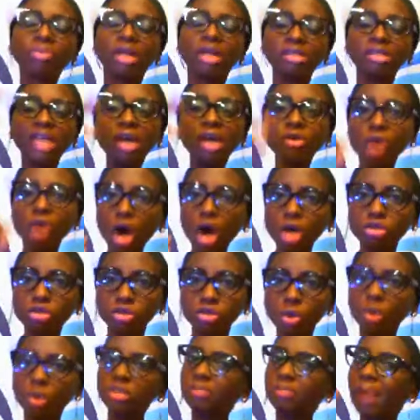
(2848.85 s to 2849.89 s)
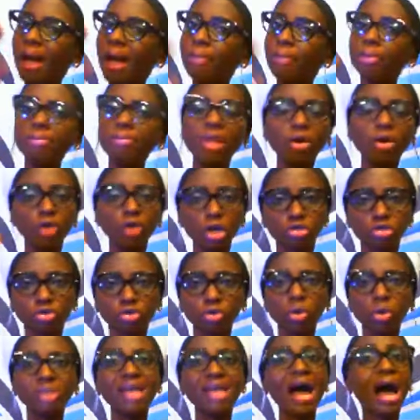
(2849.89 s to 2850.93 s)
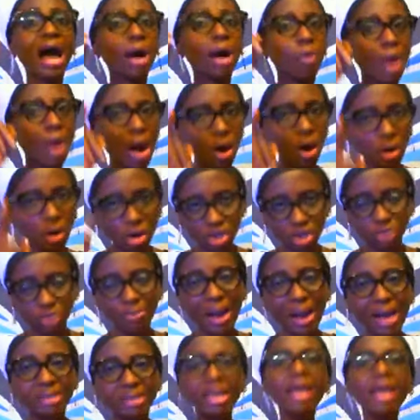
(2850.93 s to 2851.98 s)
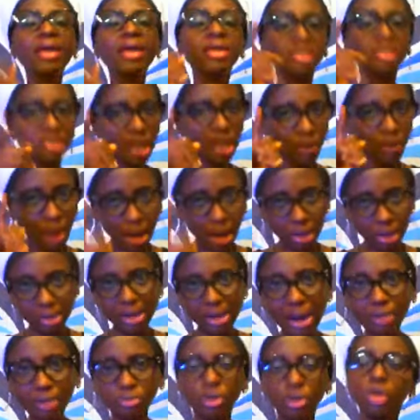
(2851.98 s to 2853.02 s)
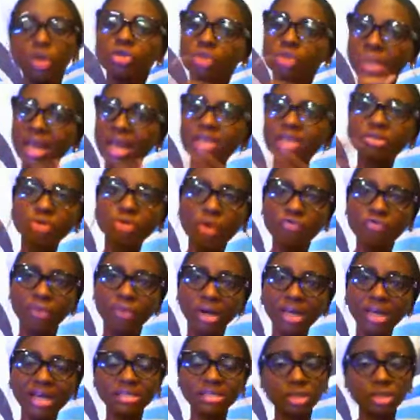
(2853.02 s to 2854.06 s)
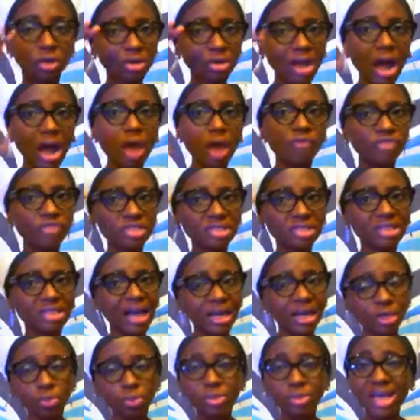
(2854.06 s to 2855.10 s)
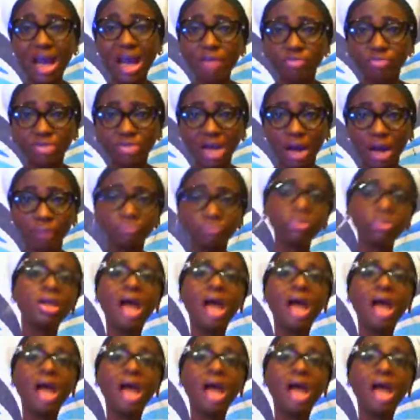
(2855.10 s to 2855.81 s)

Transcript: Then also, the Bible makes us to know that our husband is our crown. So let's not forget it. Crown physically, we have crown.